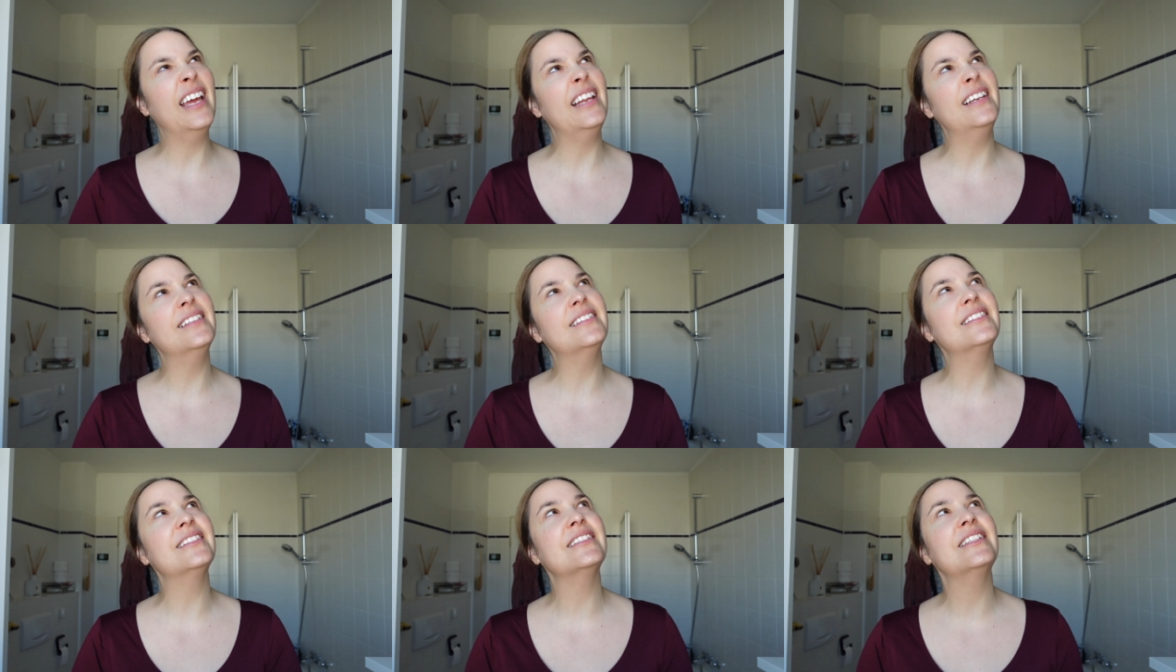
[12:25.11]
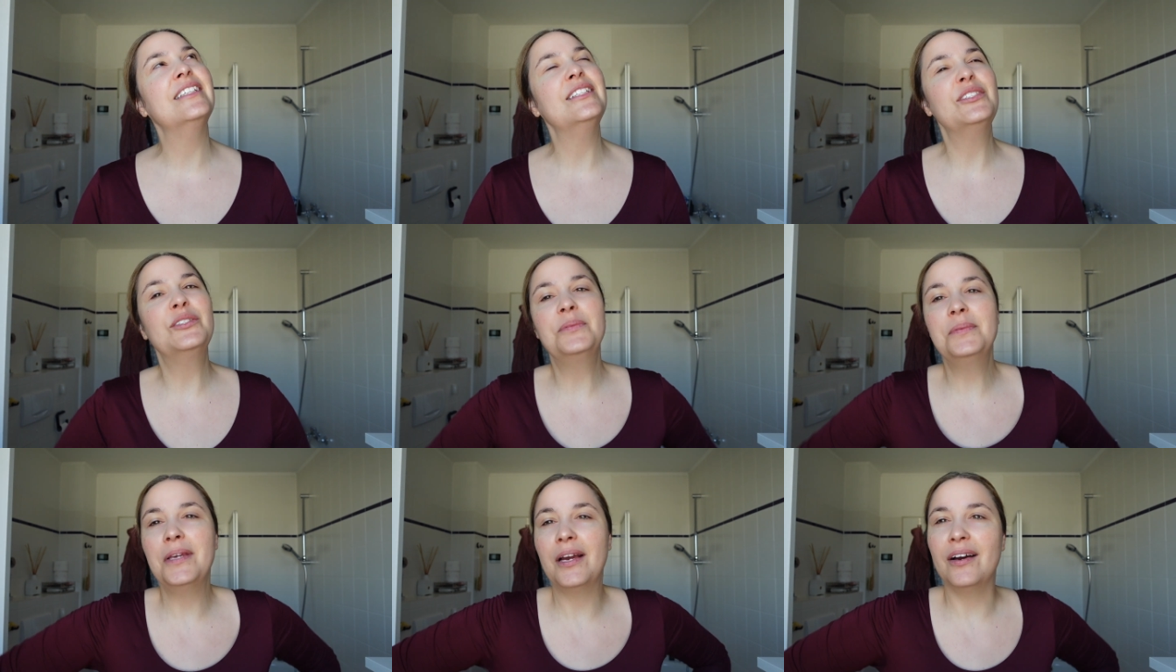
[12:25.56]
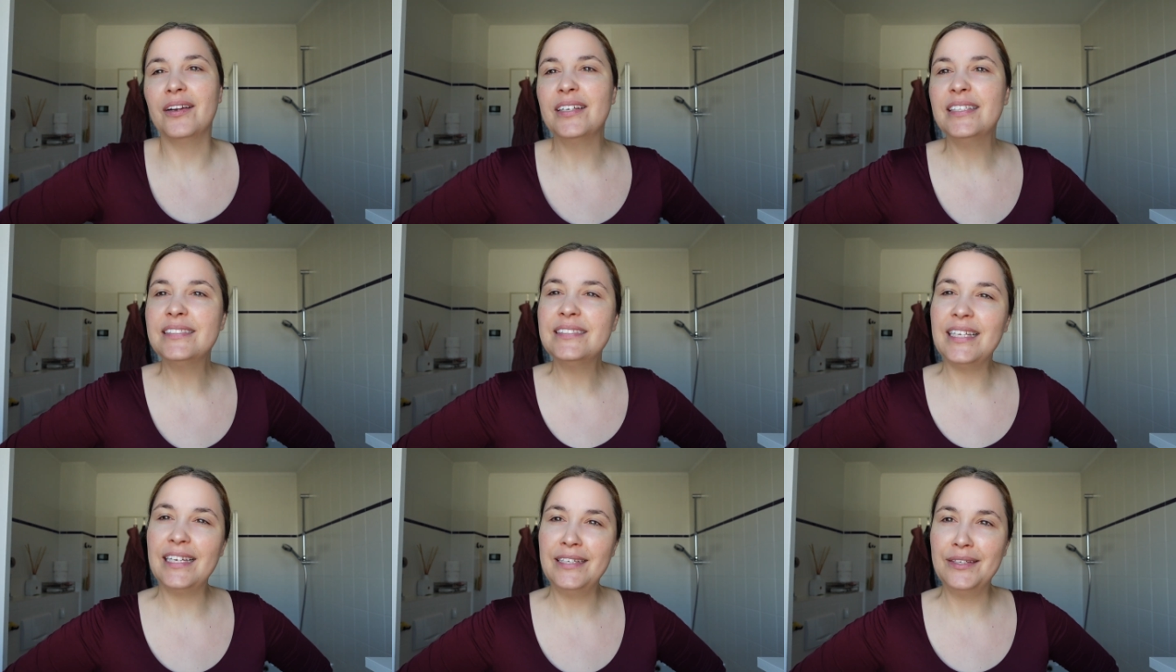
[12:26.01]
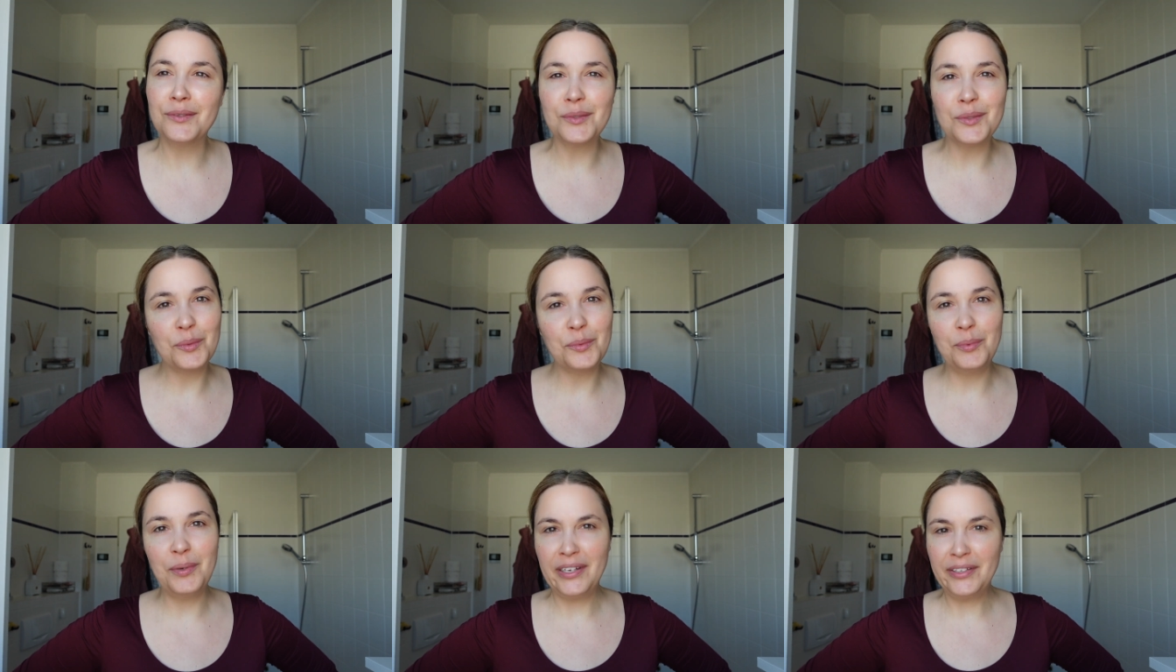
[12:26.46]
and to be honest, I don't
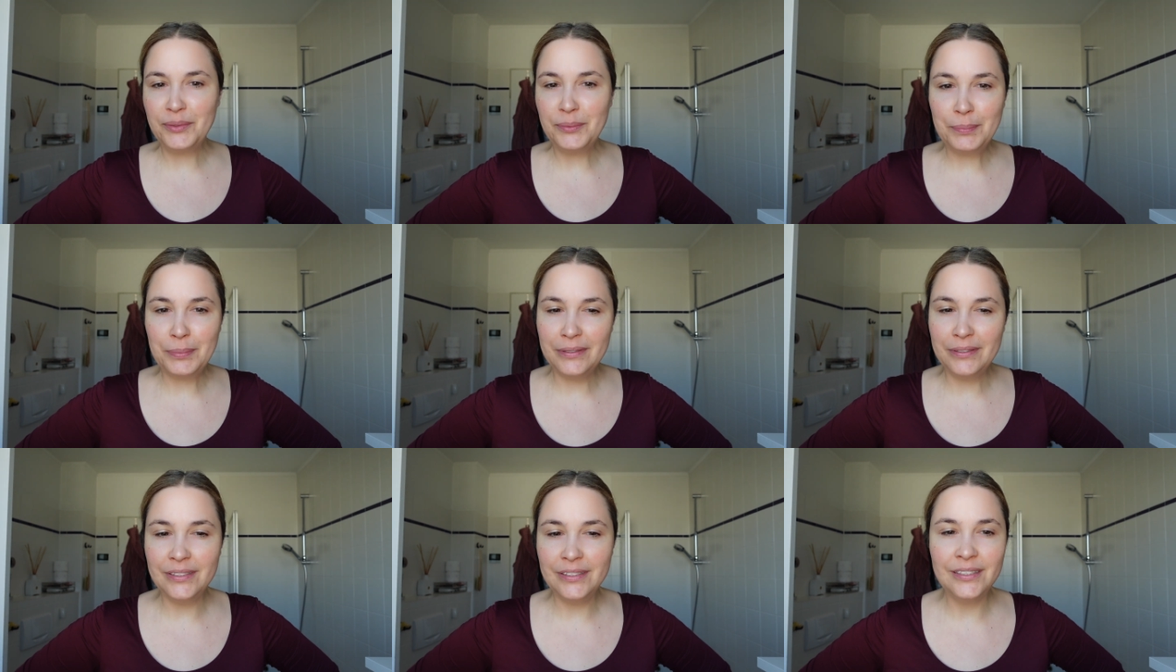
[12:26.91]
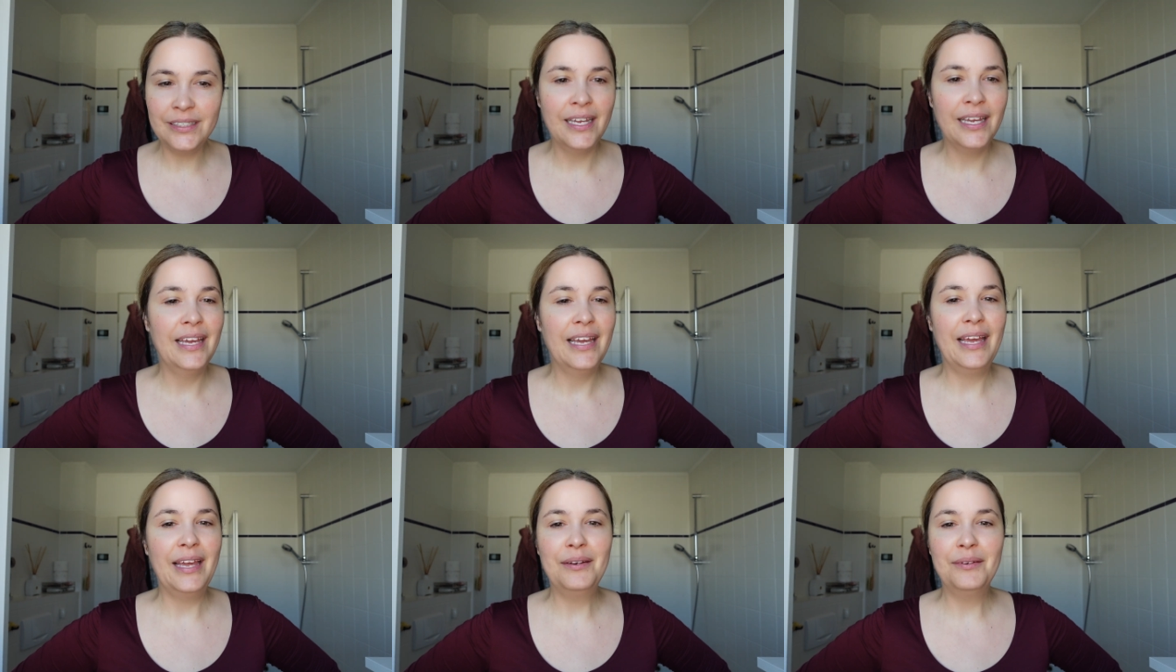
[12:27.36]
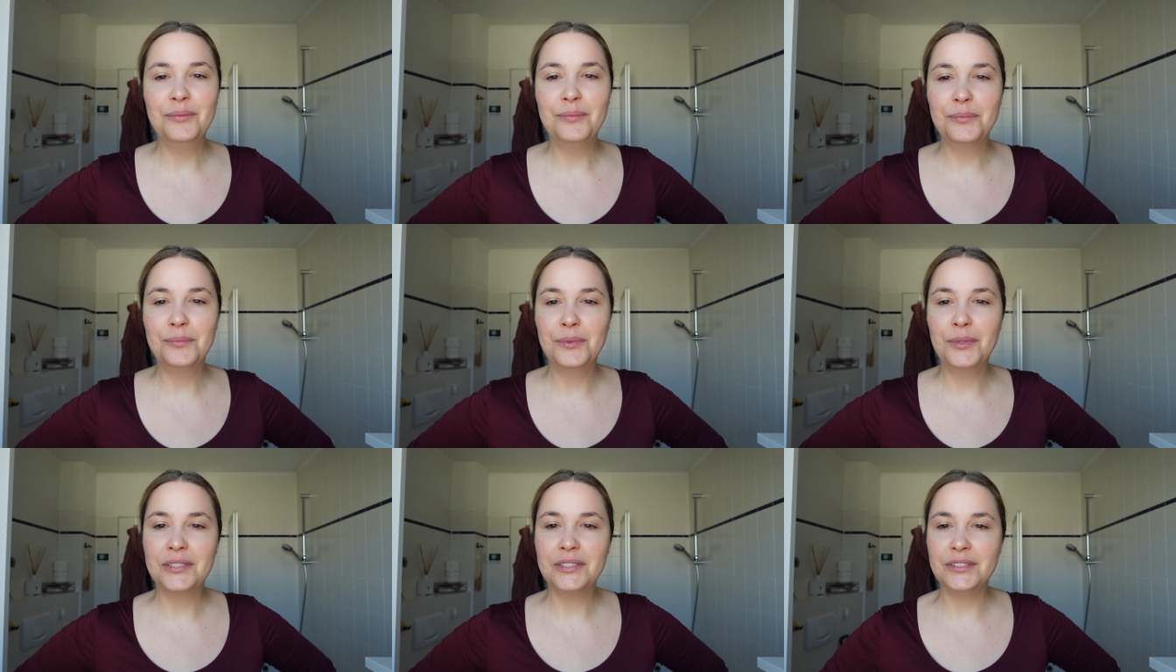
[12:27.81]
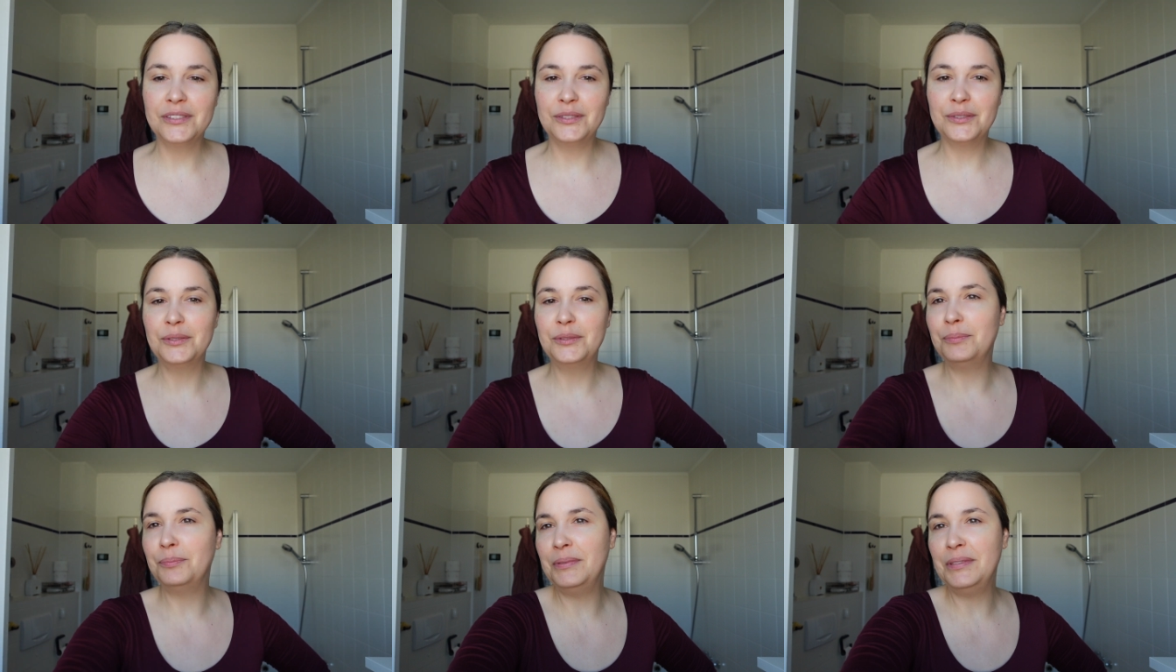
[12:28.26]
know where to put it and what it
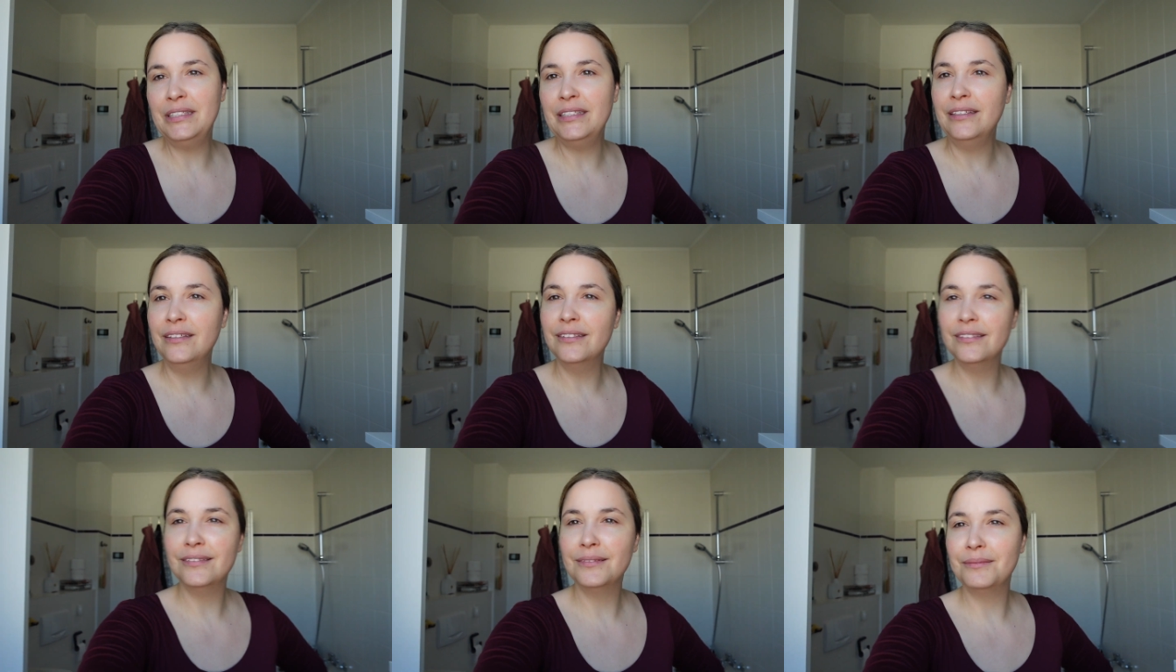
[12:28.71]
could be,